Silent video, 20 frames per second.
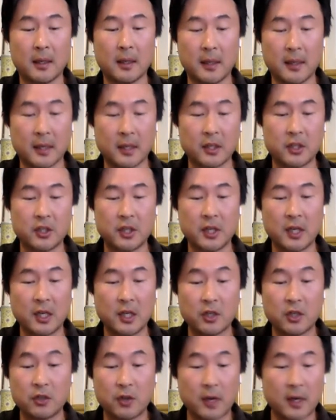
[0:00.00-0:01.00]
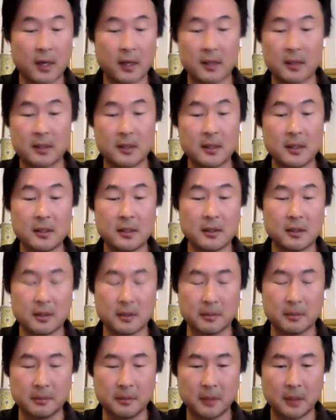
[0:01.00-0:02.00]
exchange traded
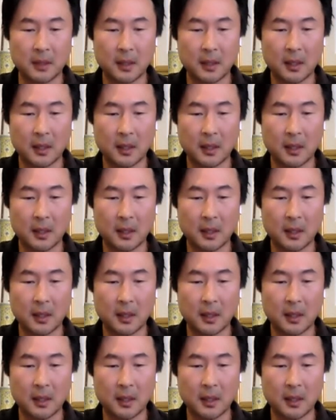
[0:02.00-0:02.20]
system.